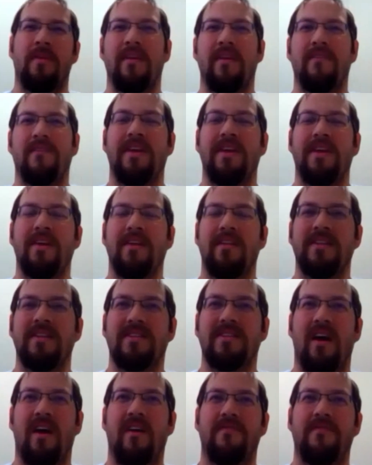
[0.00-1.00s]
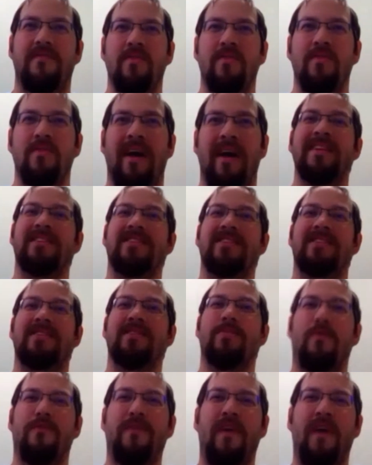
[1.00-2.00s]
hill and stuff, you like get some more
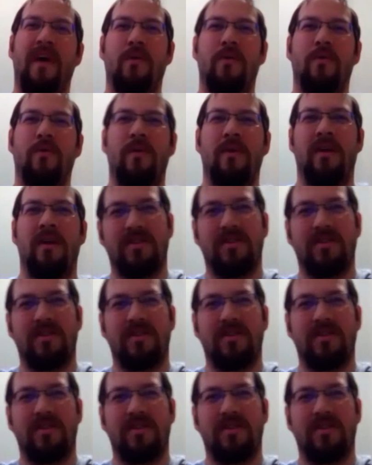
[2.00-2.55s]
fireworks and then